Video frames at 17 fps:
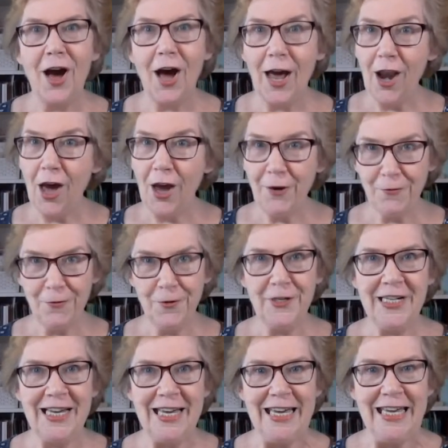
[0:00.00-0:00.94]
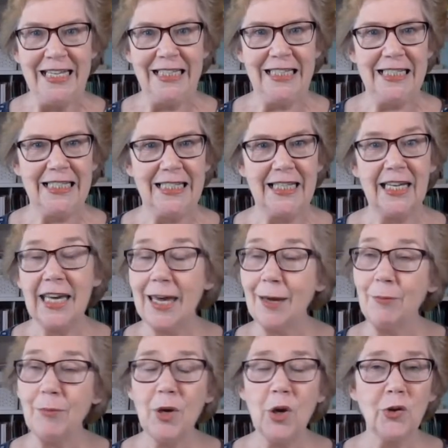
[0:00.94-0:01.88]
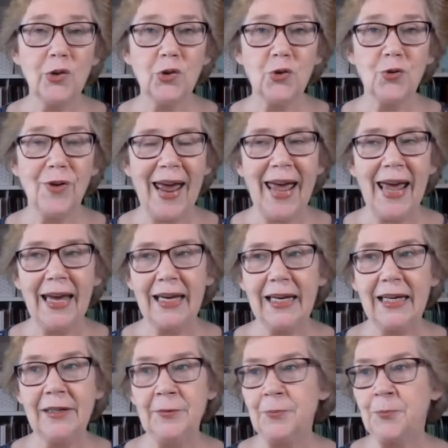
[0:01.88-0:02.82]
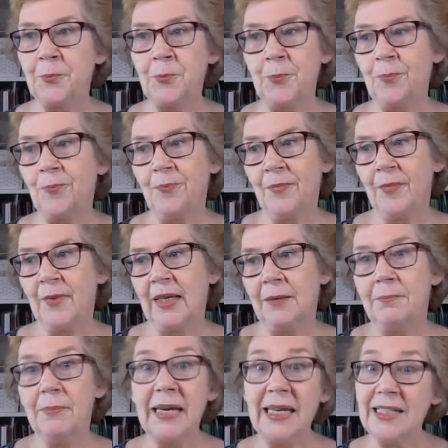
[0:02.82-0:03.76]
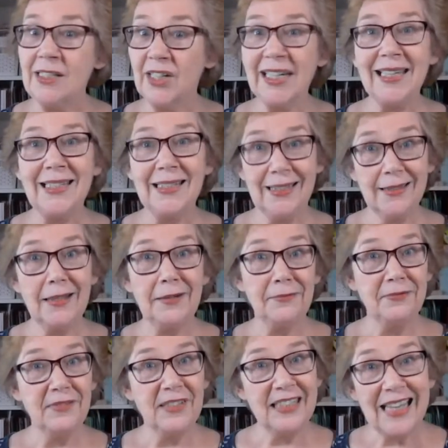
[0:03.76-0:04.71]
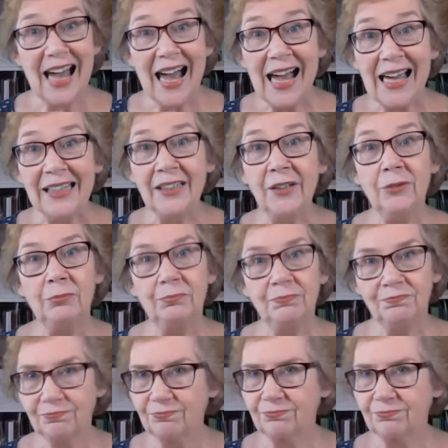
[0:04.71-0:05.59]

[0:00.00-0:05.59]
I like routines, they keep me on track, means I get stuff done.